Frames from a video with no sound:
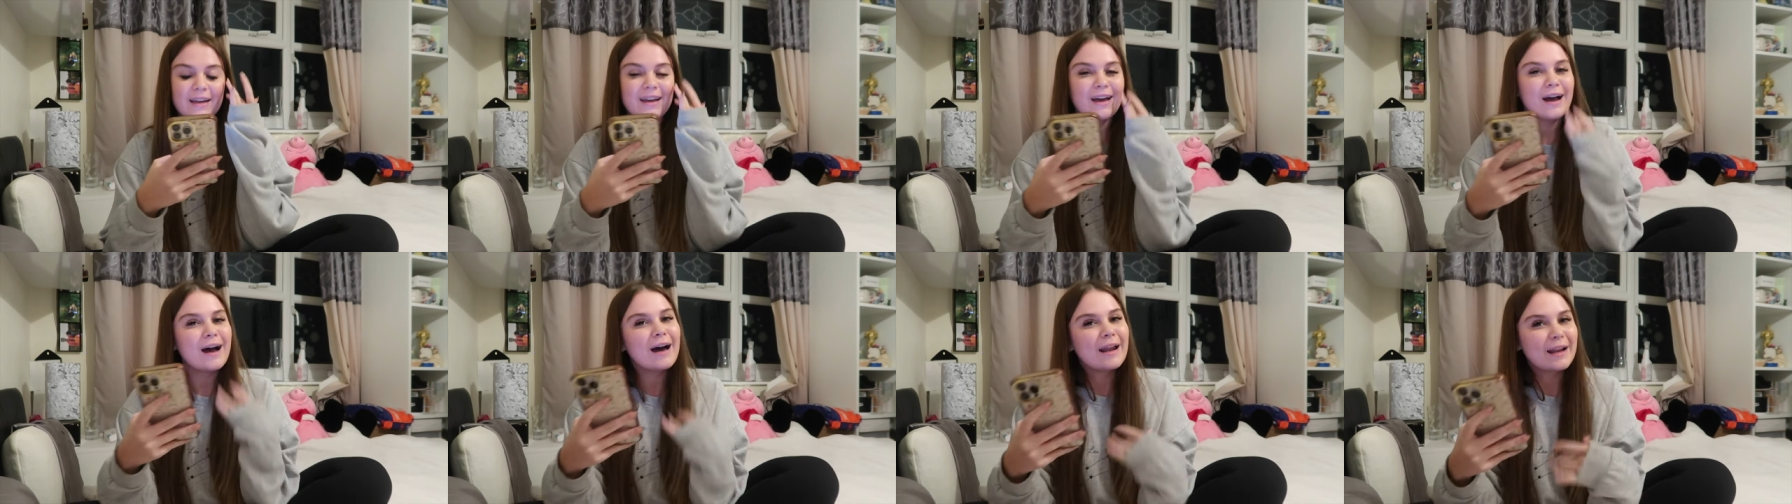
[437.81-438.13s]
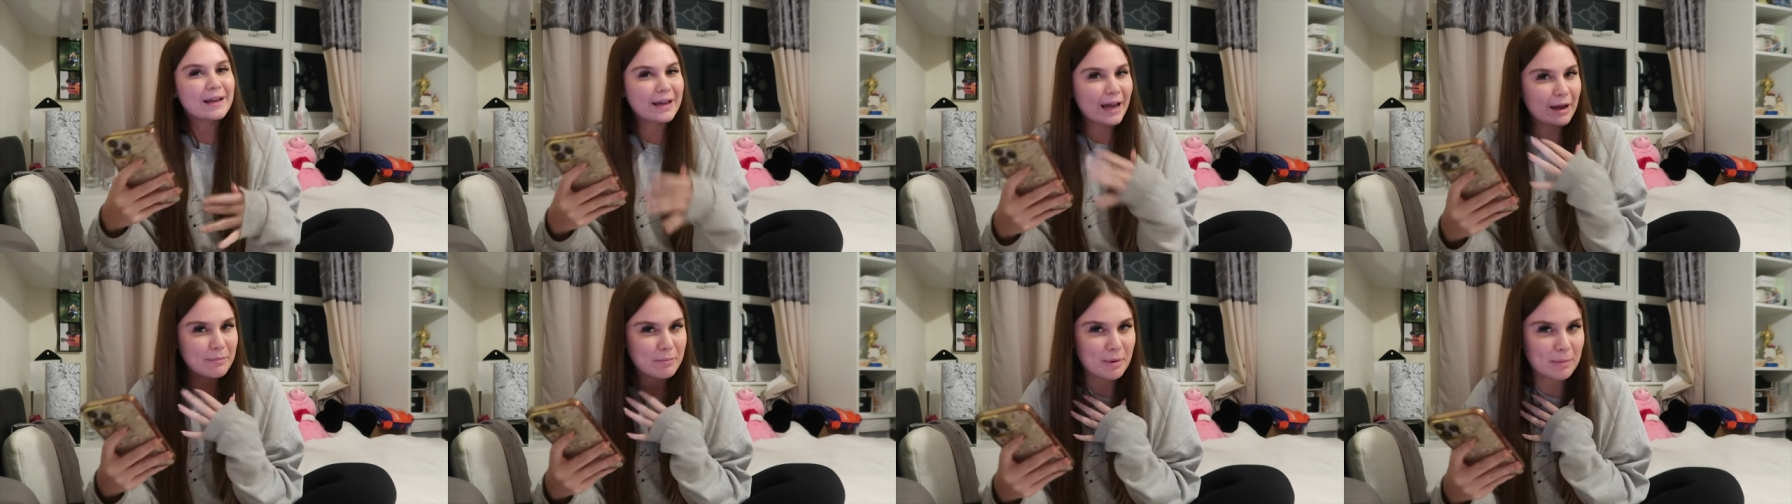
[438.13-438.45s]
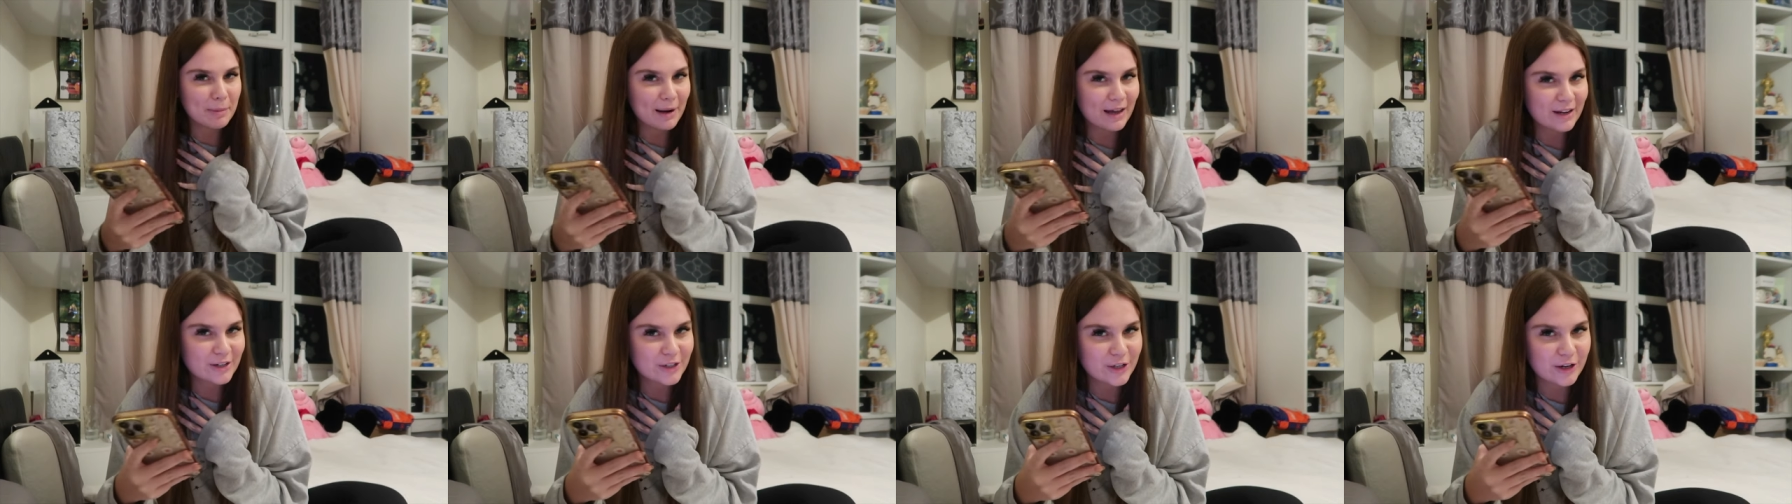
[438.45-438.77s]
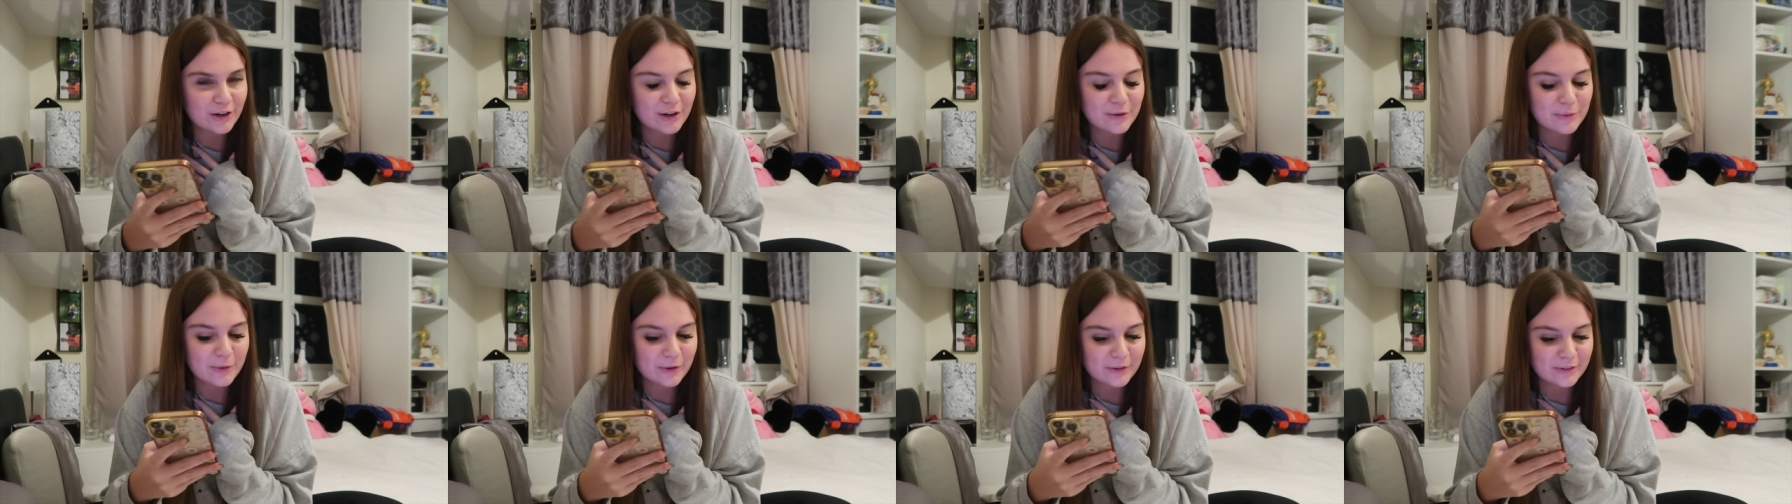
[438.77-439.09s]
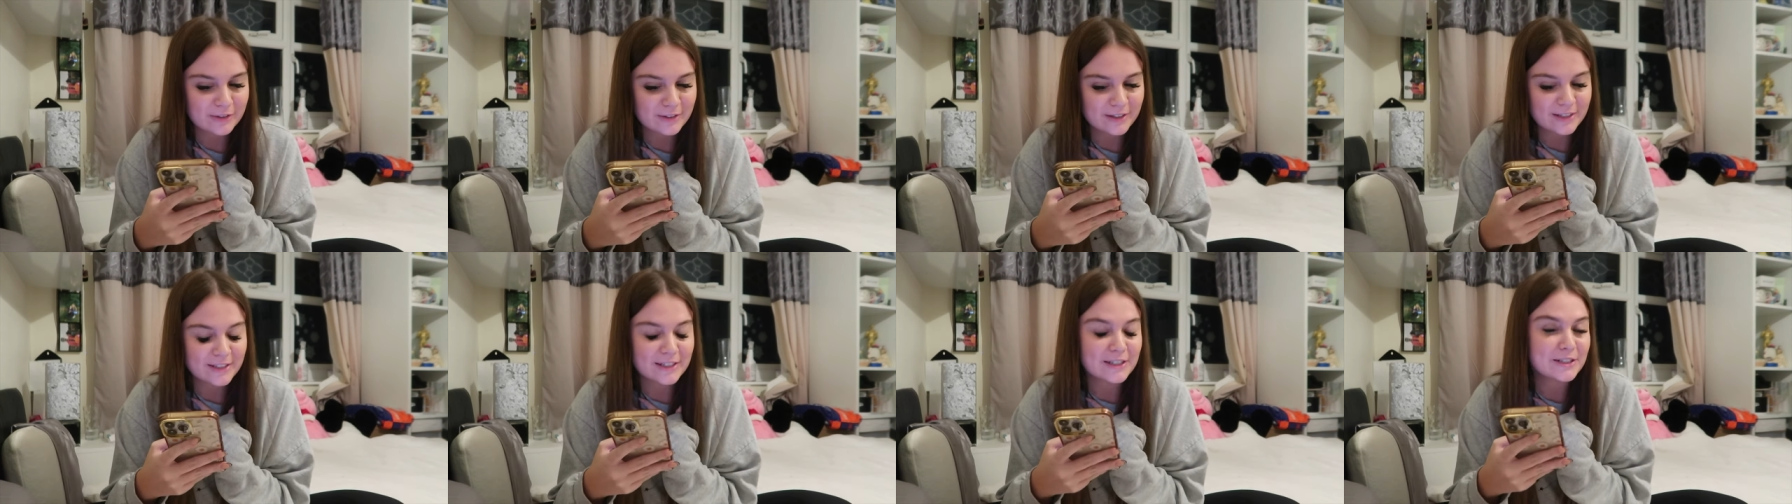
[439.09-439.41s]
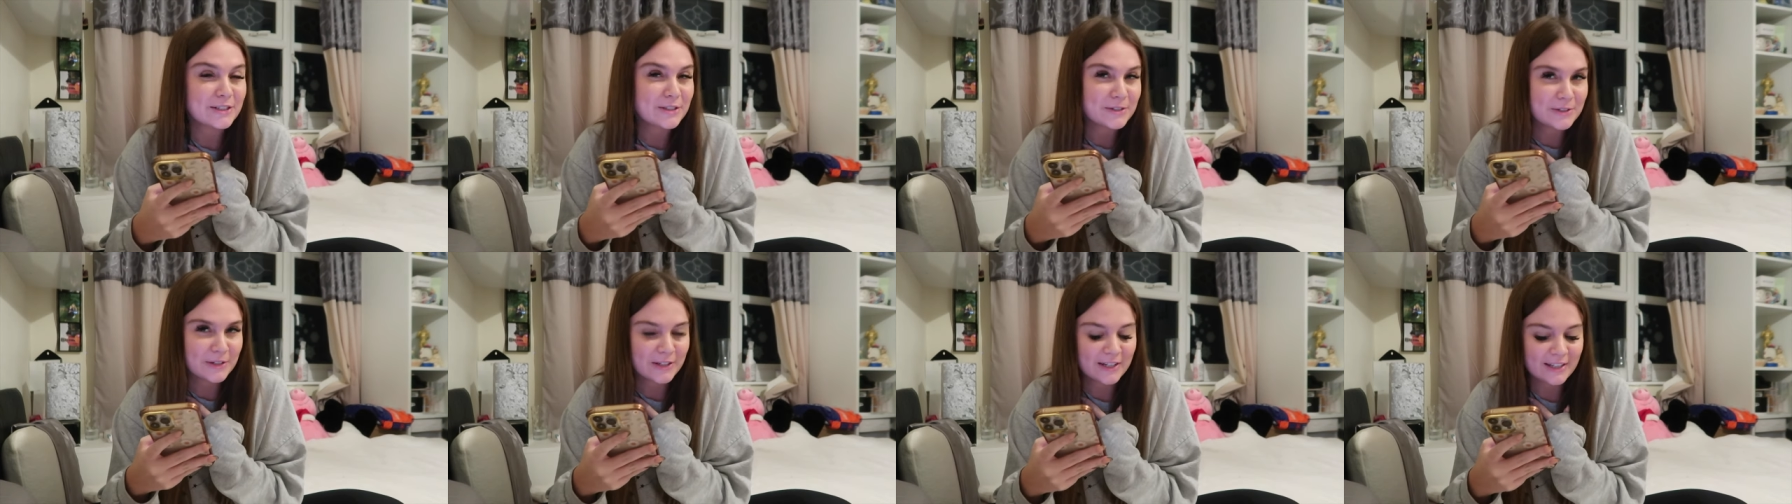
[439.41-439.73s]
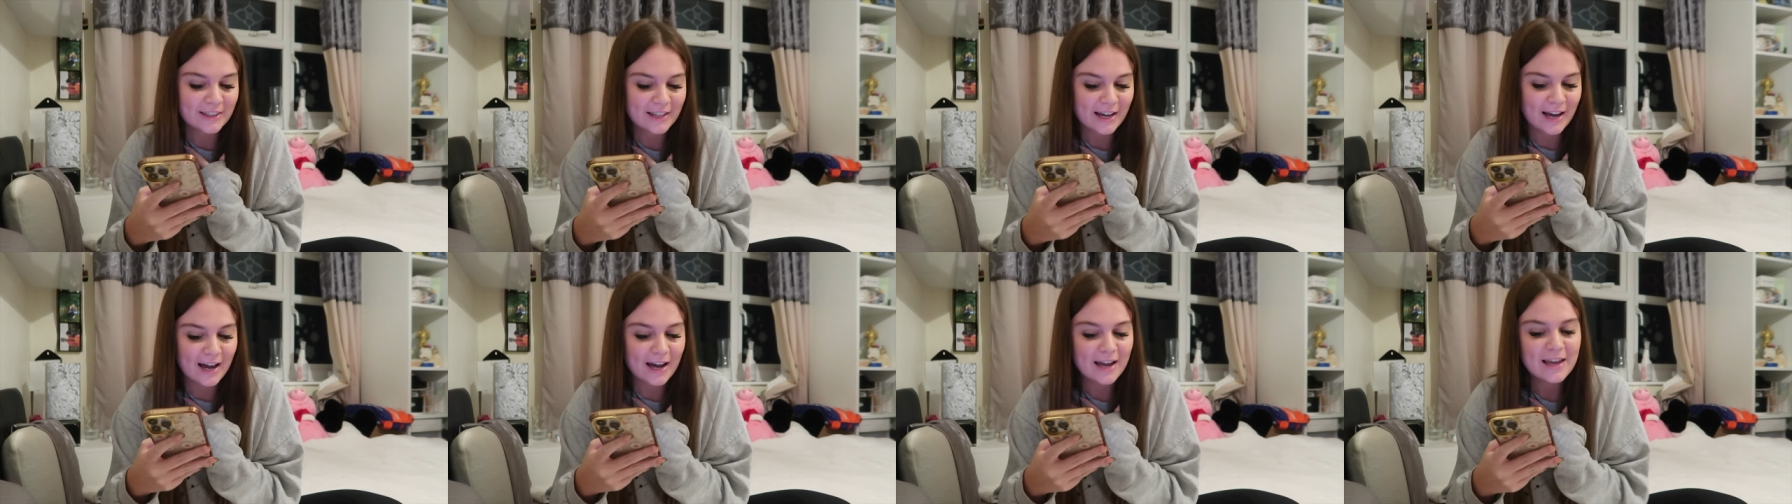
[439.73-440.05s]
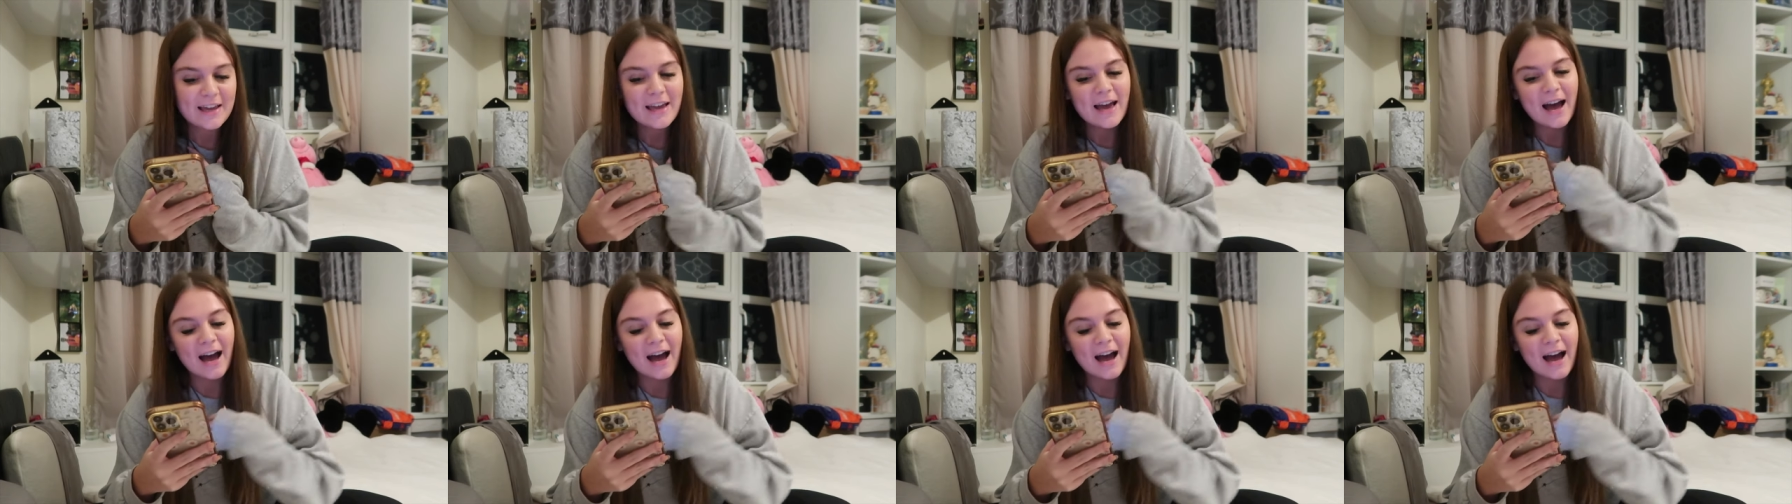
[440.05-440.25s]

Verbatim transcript: And I get my black cherry one because I do like that.